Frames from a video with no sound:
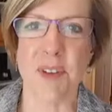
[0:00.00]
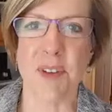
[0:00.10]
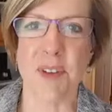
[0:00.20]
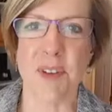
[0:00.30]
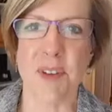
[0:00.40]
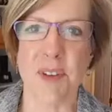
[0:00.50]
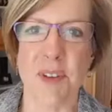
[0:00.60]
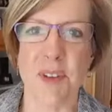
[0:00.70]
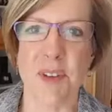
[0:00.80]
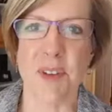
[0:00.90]
Hi
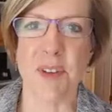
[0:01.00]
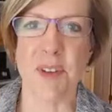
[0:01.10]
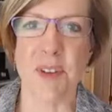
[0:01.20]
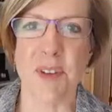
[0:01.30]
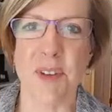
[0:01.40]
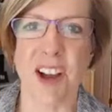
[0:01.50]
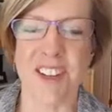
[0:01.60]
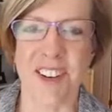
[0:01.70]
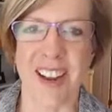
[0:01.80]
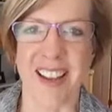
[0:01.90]
everybody, I'm
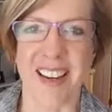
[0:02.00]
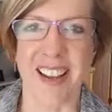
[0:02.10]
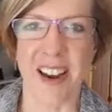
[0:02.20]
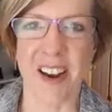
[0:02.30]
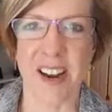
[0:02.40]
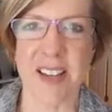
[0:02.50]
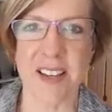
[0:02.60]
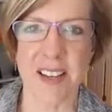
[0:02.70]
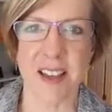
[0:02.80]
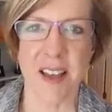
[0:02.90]
Dr. Anna
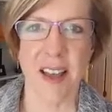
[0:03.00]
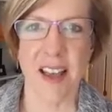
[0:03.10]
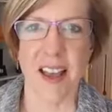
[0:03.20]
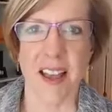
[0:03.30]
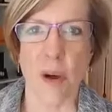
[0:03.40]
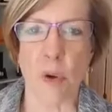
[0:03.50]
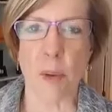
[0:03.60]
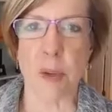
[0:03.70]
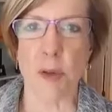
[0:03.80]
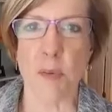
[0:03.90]
Garrett,
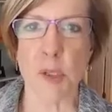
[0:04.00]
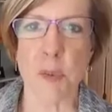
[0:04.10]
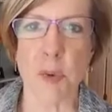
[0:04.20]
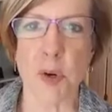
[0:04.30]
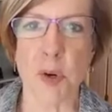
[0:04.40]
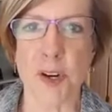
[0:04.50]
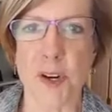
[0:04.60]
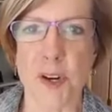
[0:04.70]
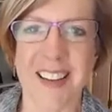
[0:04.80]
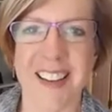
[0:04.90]
hormone
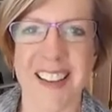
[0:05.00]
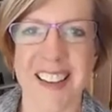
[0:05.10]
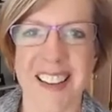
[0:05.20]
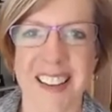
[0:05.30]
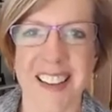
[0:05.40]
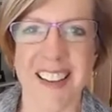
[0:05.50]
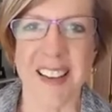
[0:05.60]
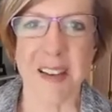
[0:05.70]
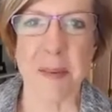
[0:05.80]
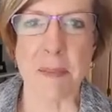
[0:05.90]
whisperer,
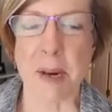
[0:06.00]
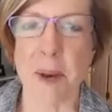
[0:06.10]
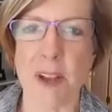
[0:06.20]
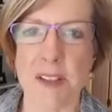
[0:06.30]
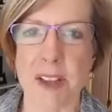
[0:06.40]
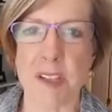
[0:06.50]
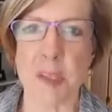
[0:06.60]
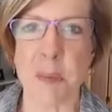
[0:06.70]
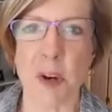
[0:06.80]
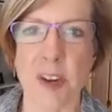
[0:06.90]
menopause
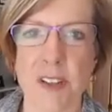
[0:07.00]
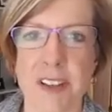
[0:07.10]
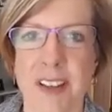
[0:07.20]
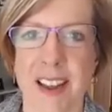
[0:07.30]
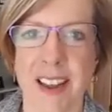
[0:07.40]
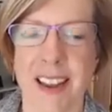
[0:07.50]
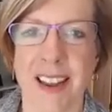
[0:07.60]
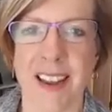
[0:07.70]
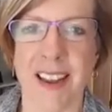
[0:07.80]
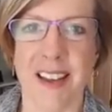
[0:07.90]
expert,
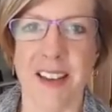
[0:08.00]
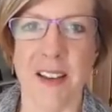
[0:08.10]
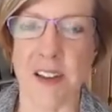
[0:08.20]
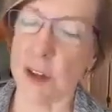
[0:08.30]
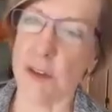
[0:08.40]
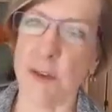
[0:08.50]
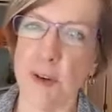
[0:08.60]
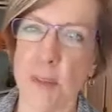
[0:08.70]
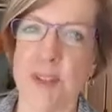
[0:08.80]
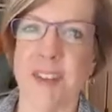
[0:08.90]
and doctor of
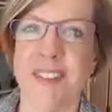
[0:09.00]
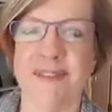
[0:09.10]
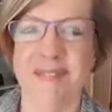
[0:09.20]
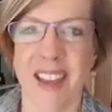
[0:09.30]
pharmacy.